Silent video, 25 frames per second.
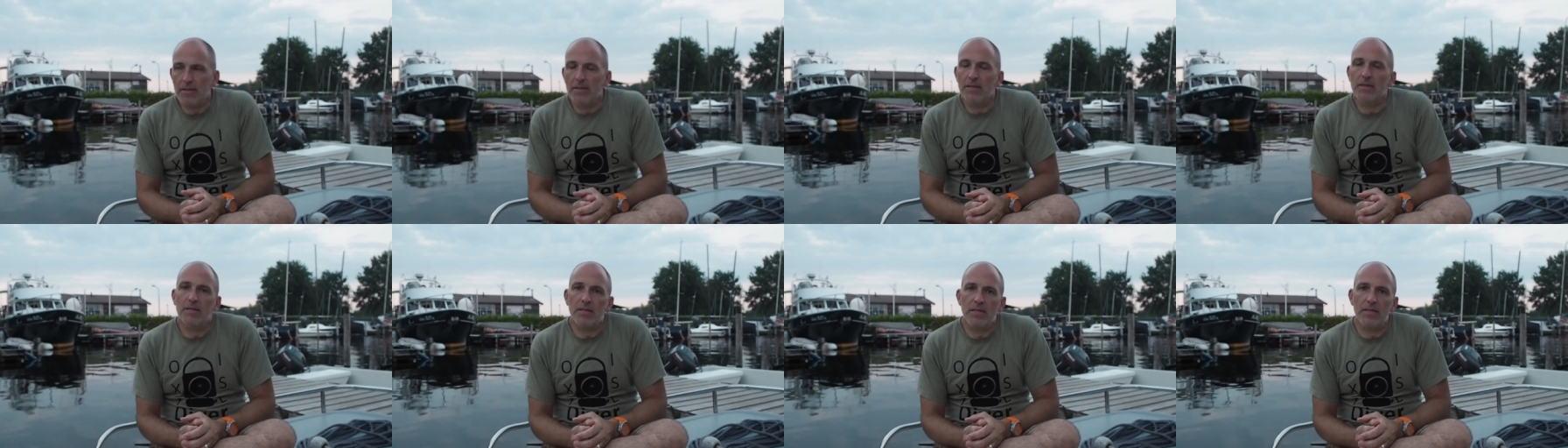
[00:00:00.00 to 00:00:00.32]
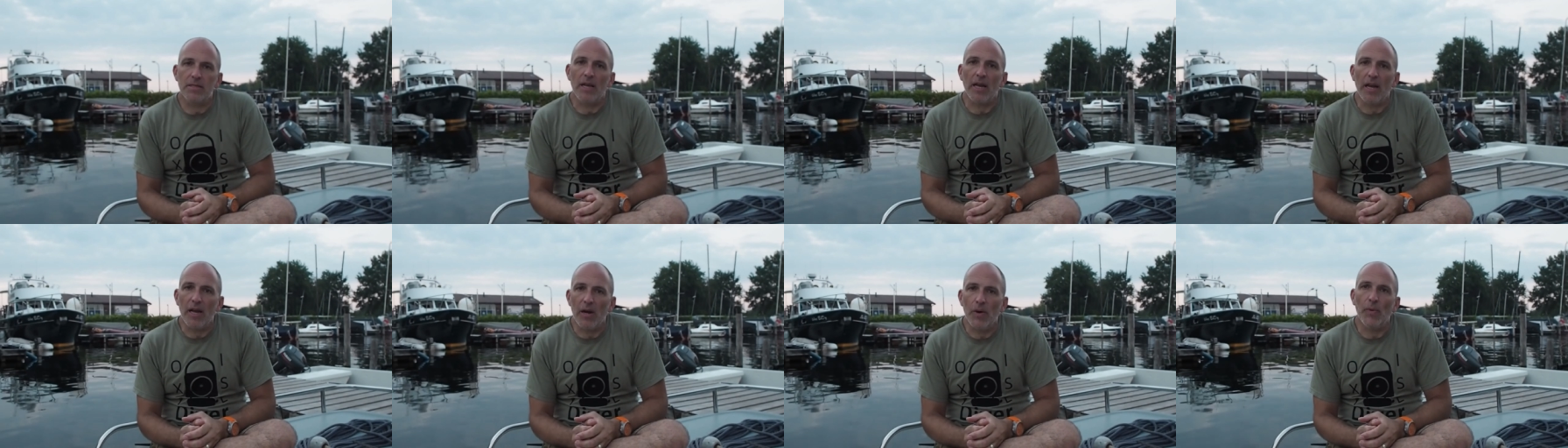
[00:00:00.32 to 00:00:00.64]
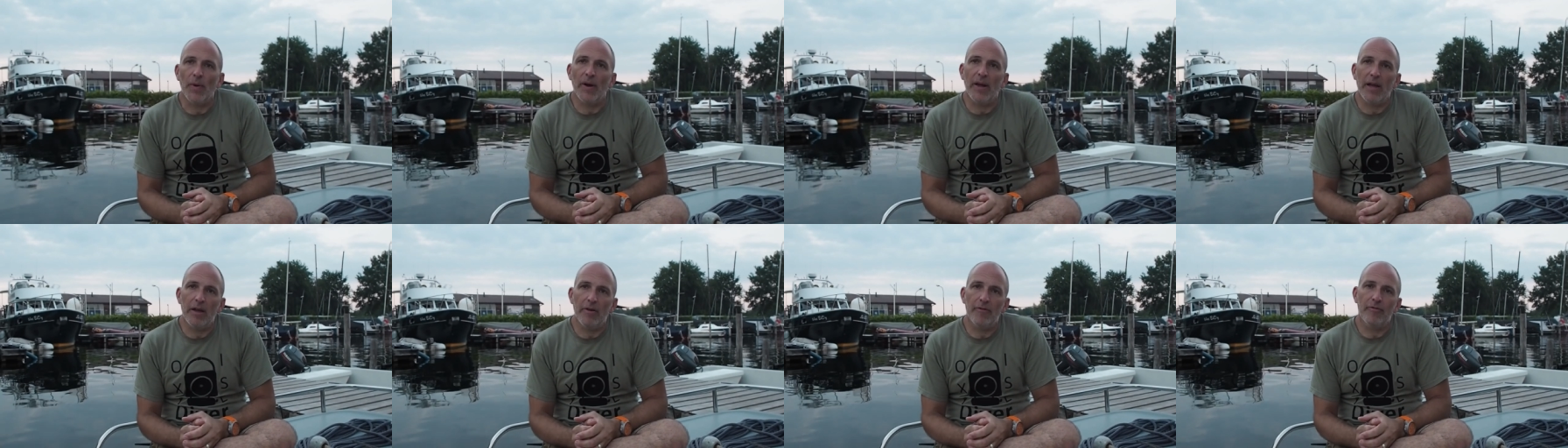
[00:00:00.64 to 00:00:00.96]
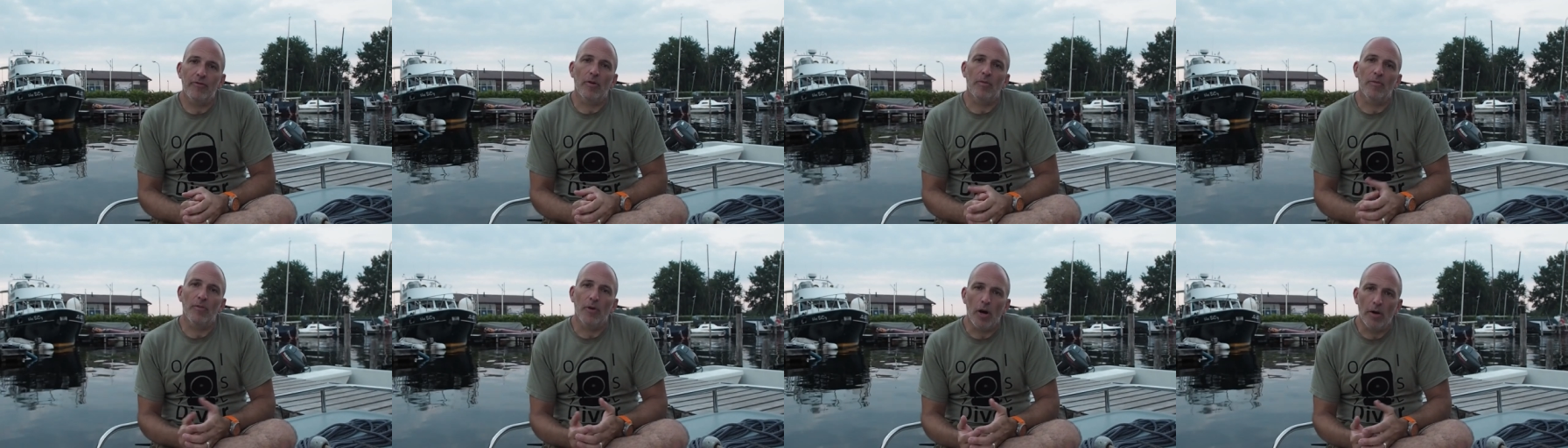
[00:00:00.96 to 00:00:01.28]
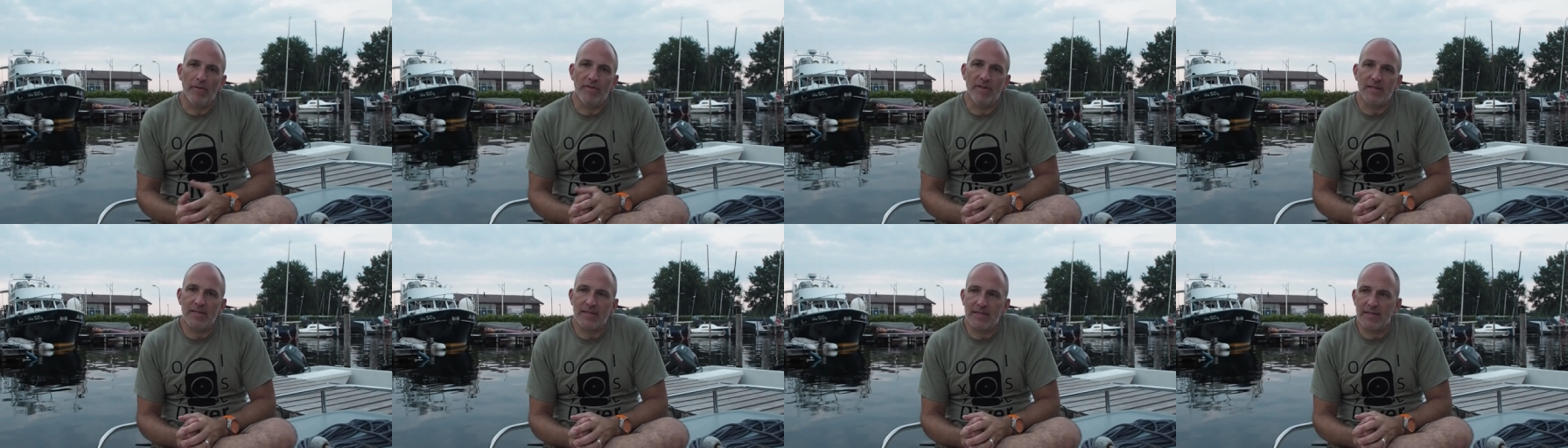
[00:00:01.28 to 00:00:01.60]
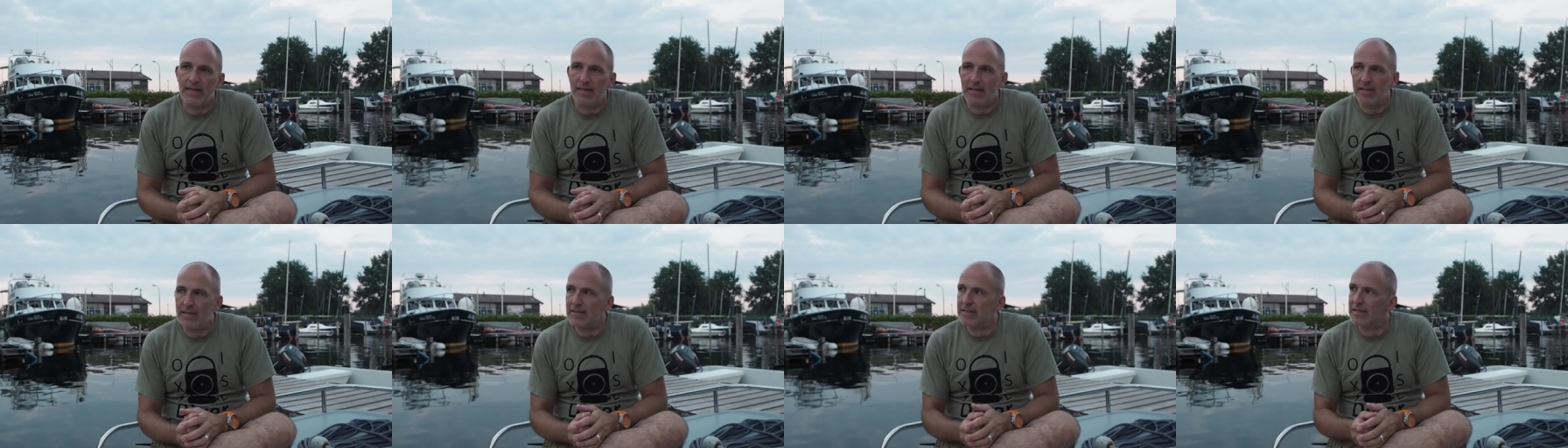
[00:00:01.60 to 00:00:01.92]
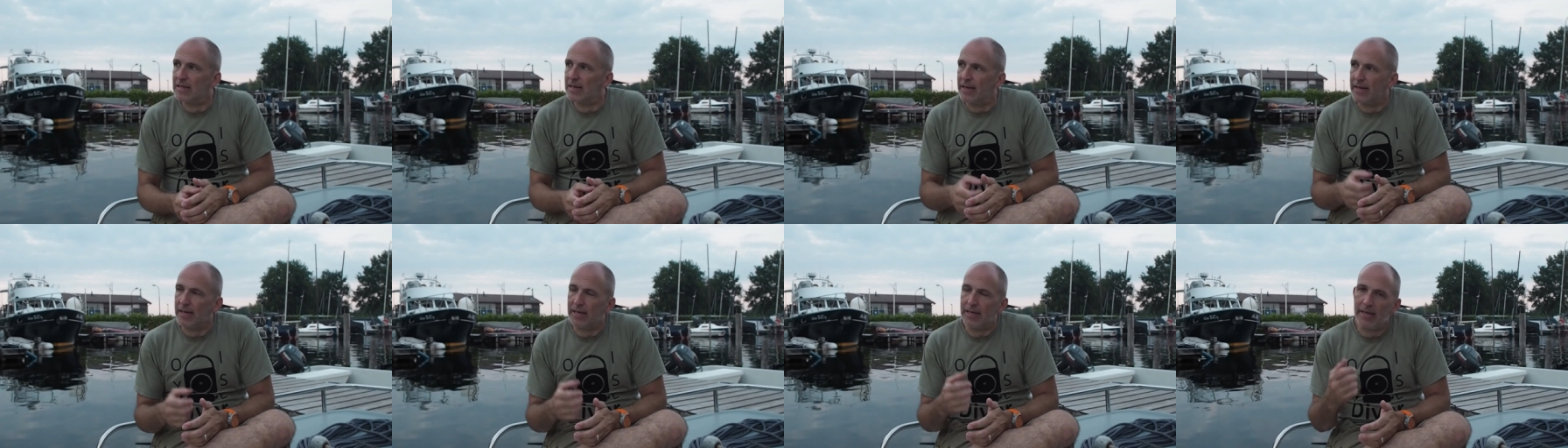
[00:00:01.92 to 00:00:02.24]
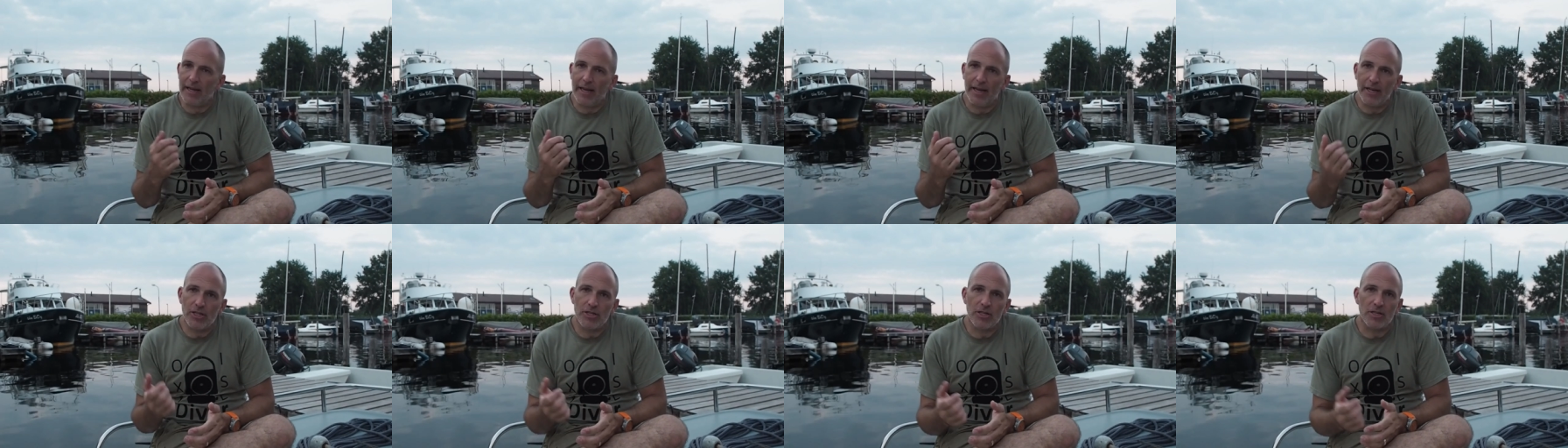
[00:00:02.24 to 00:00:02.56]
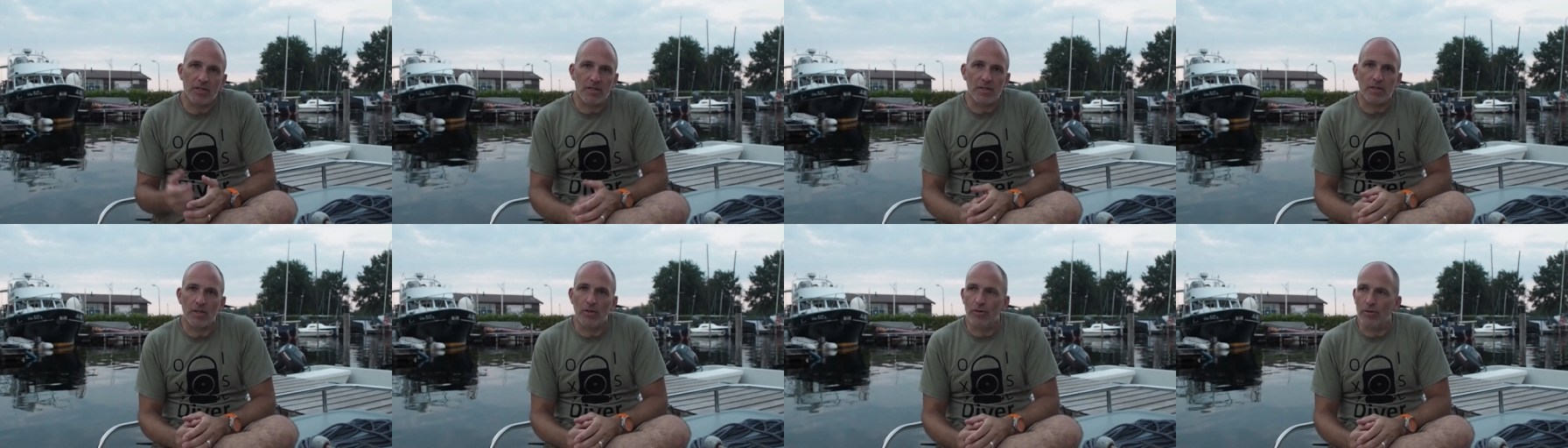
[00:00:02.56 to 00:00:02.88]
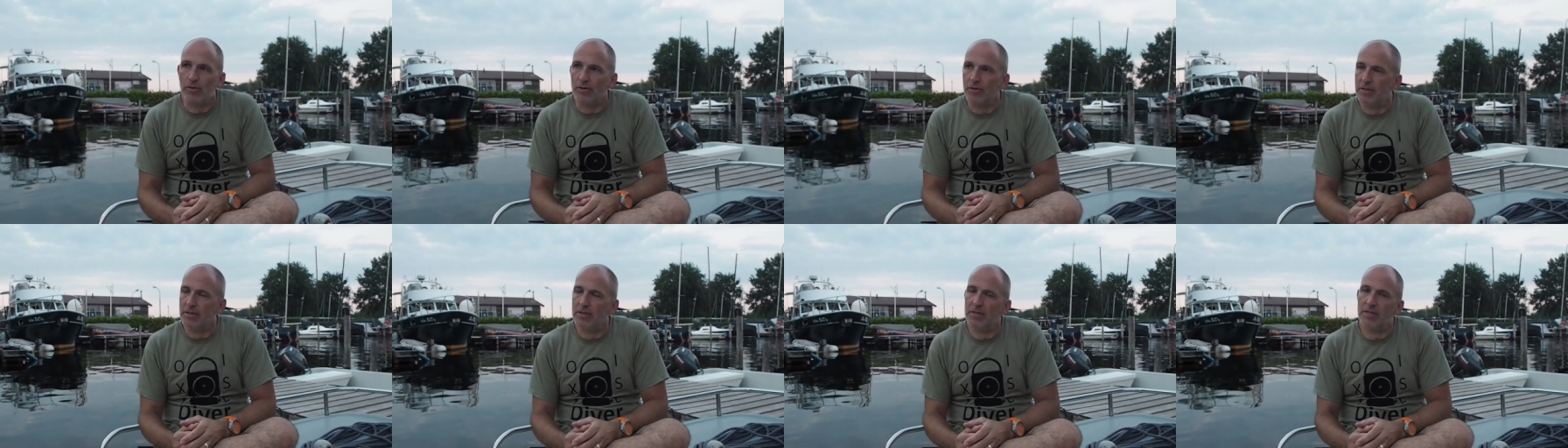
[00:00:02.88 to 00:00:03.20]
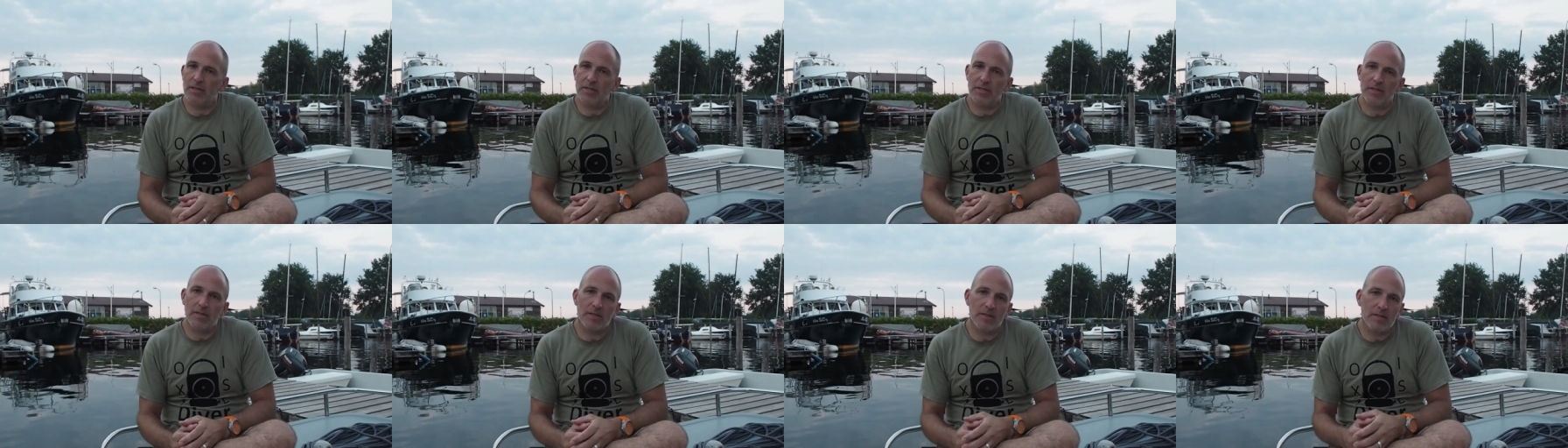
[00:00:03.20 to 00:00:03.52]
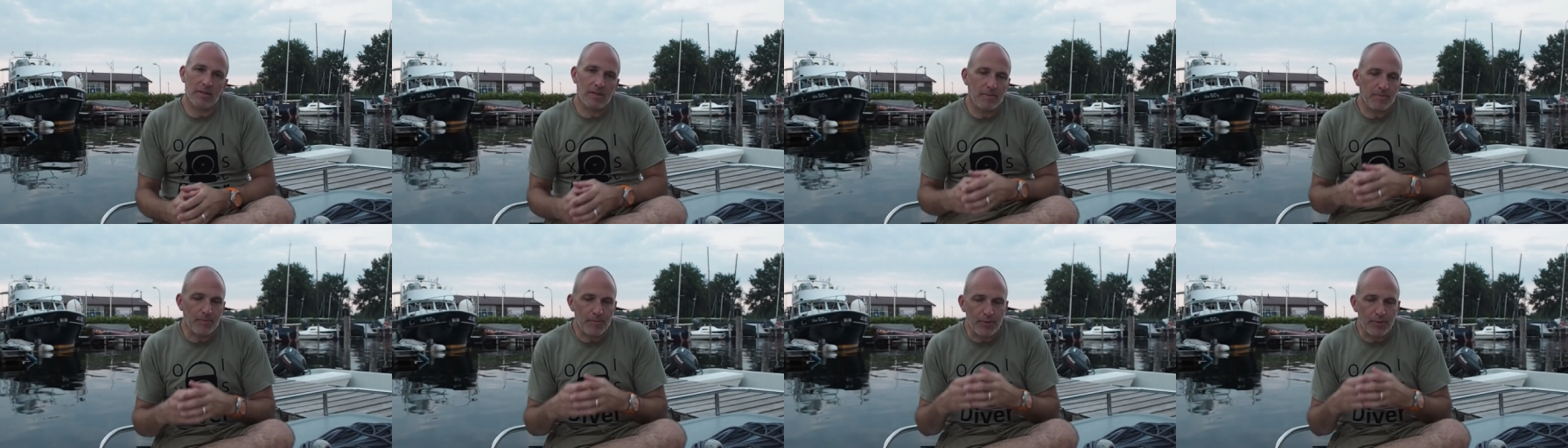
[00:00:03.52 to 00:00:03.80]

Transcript: stay away from the obvious things like nature zones,